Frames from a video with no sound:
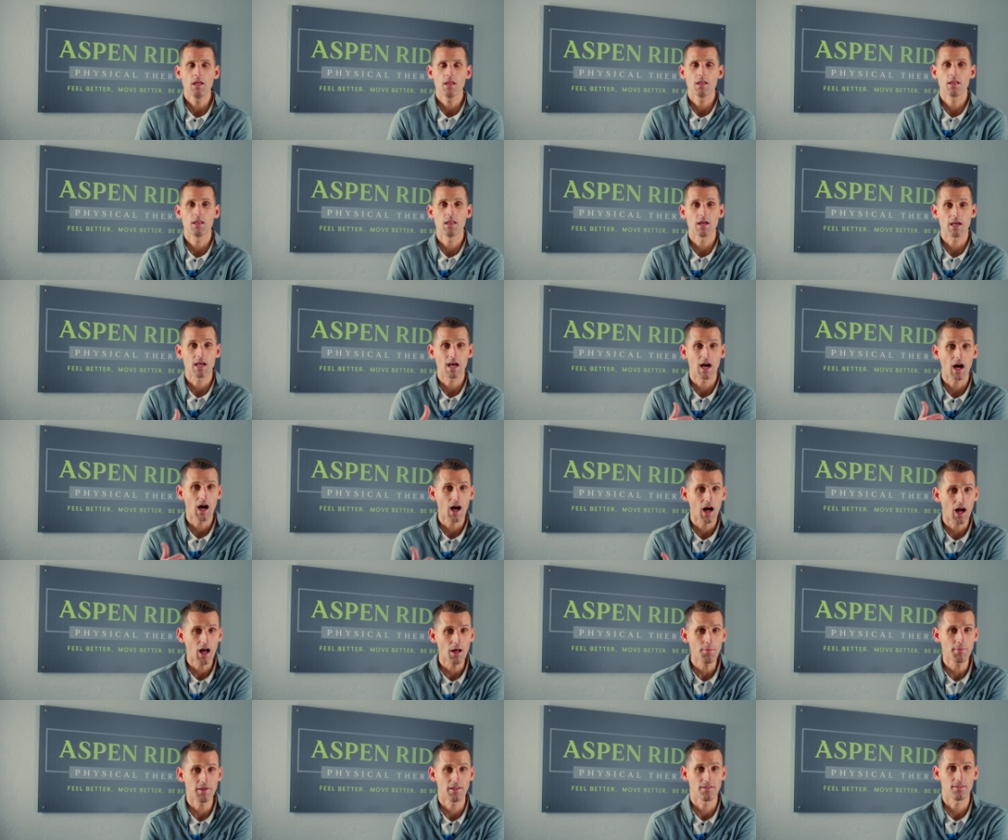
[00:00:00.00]
The
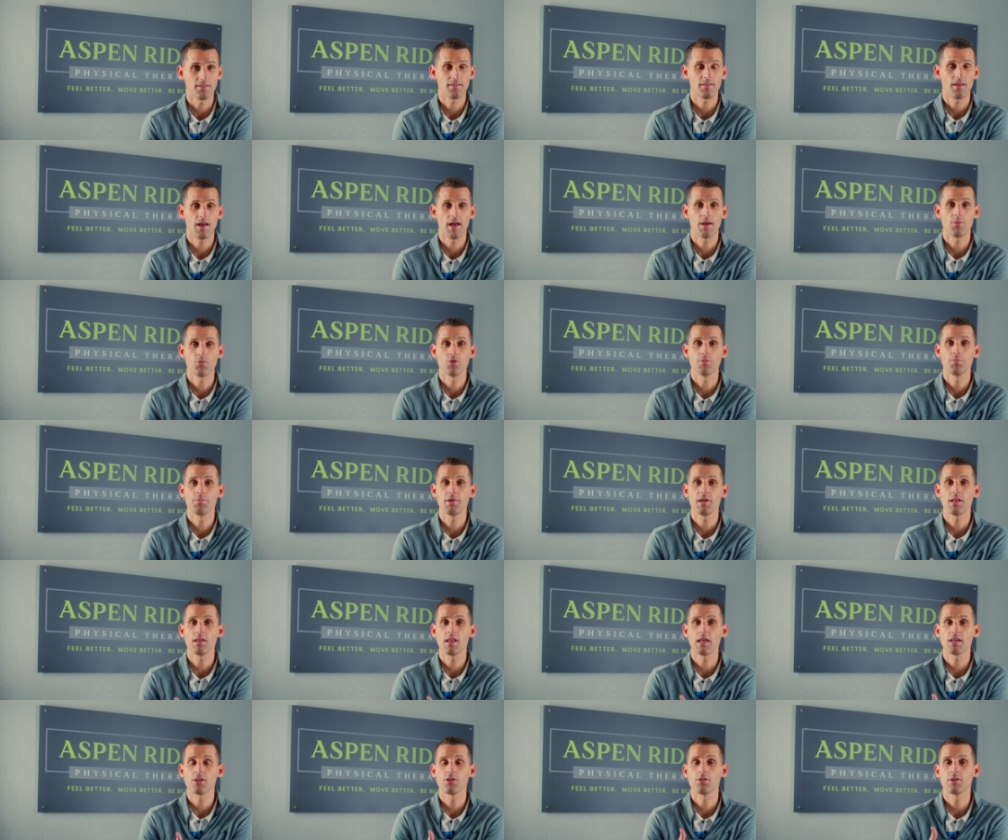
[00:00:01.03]
common sign would be
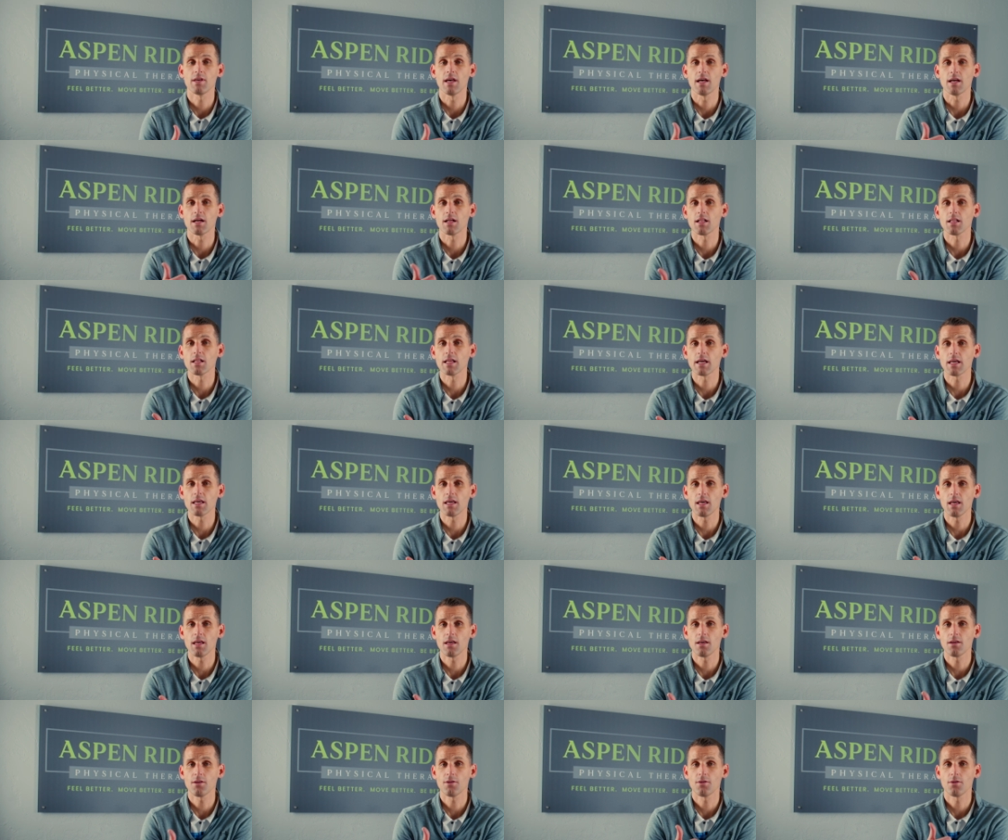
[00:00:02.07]
like you get
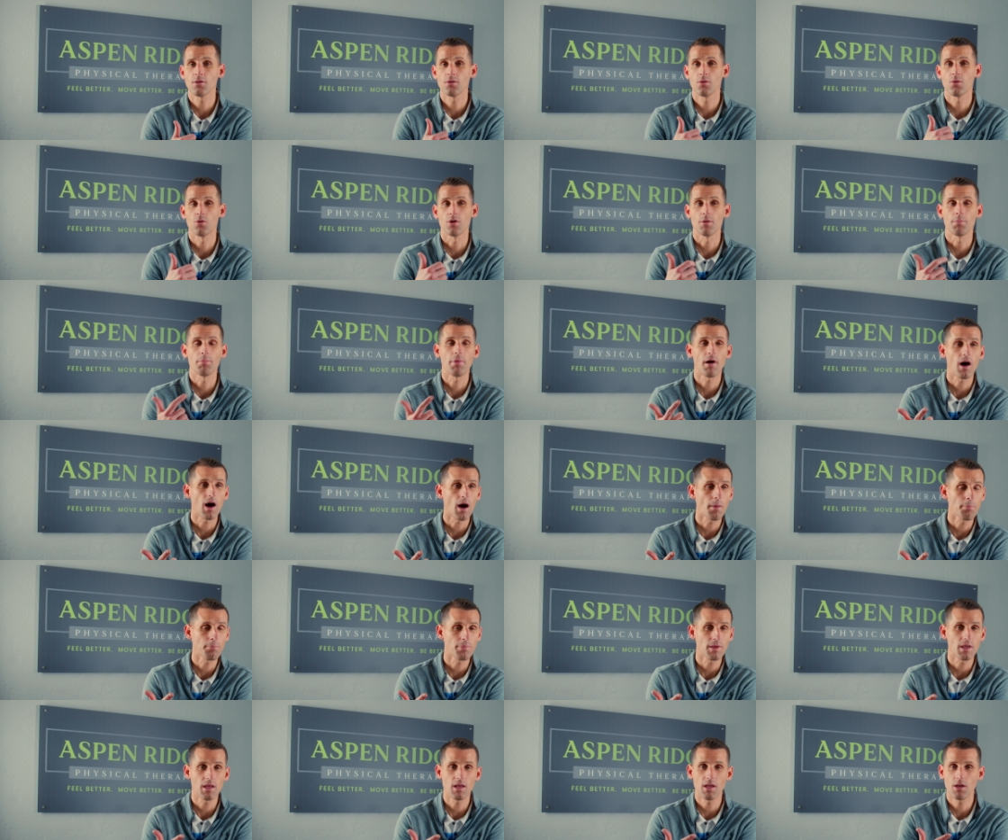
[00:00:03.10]
clicking or
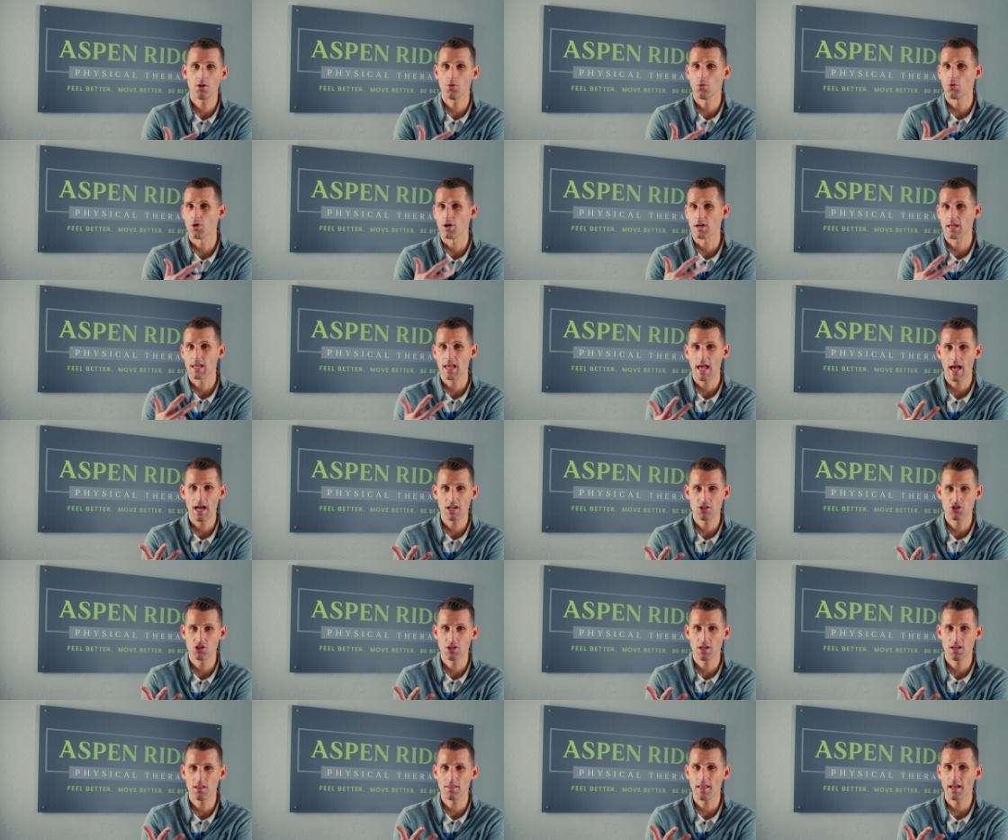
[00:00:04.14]
popping or
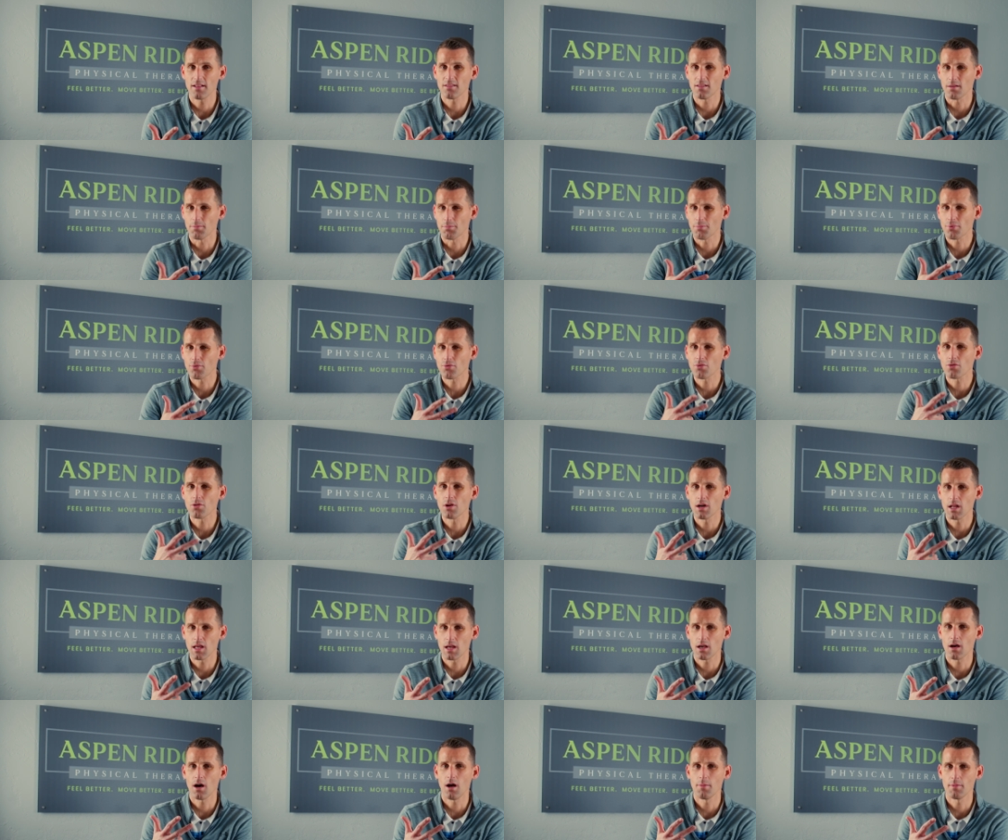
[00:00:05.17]
catching. That's a
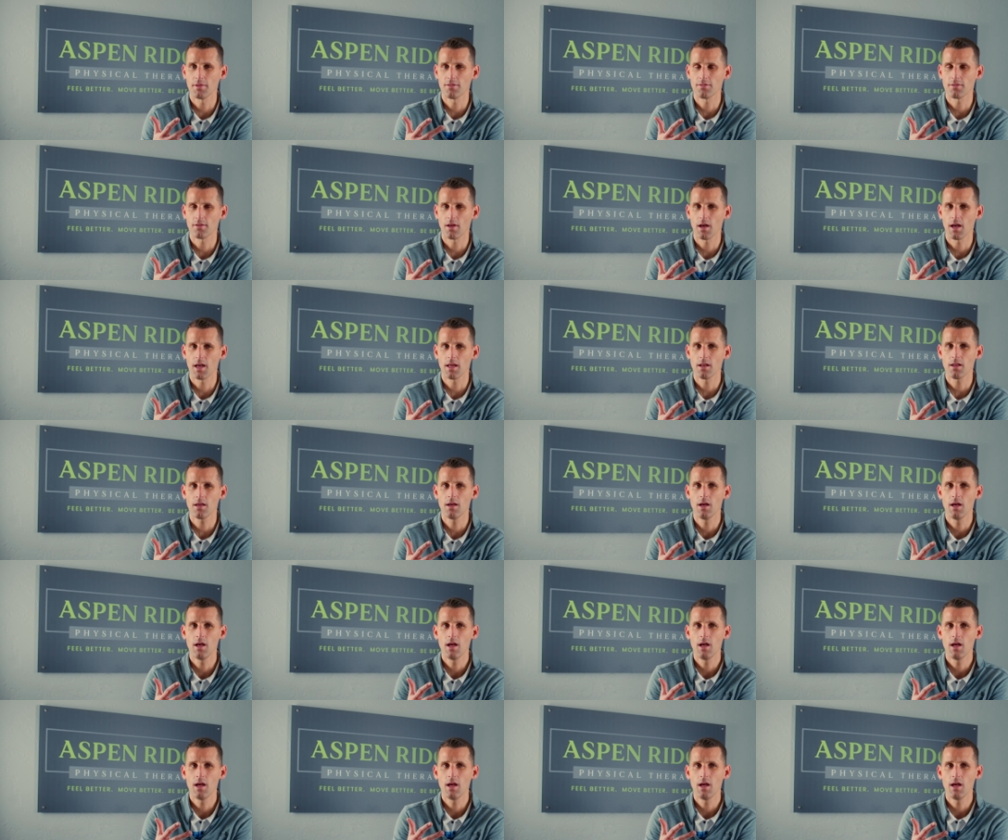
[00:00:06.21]
pretty common sign.